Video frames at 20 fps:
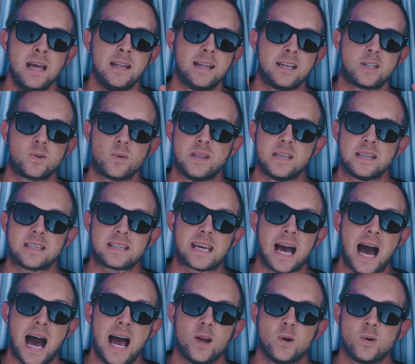That's when this
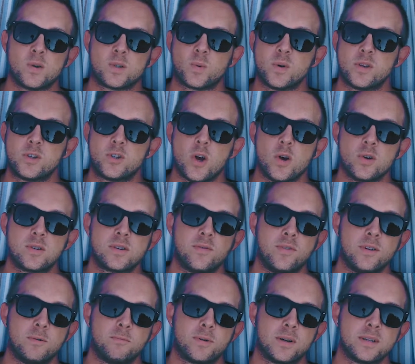guy who was with
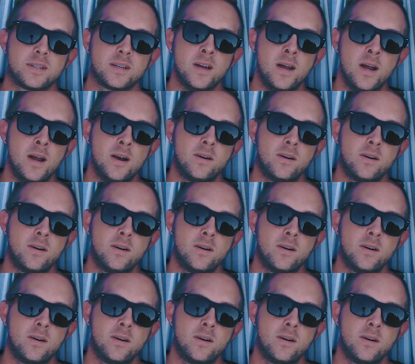Joseph in prison